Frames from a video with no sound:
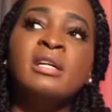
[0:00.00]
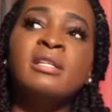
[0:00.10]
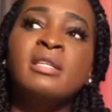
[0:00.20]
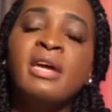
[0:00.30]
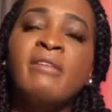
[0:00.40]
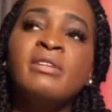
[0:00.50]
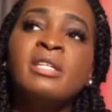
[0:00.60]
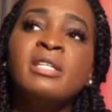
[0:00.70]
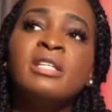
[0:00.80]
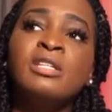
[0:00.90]

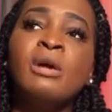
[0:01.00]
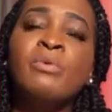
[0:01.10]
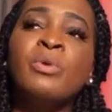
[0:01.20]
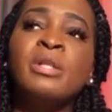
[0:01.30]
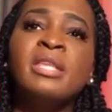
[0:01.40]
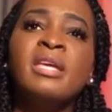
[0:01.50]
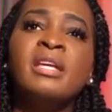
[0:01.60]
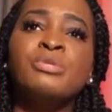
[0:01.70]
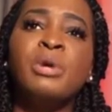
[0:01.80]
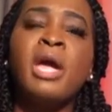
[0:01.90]
definitely the number one thing
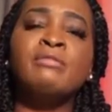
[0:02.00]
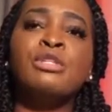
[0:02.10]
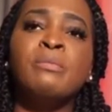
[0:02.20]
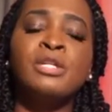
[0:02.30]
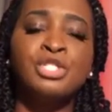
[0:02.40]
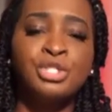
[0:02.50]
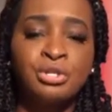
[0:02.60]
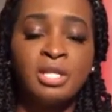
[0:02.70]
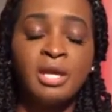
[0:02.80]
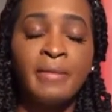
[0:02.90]
is we have to make sure
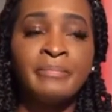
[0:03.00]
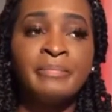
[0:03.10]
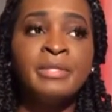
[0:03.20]
that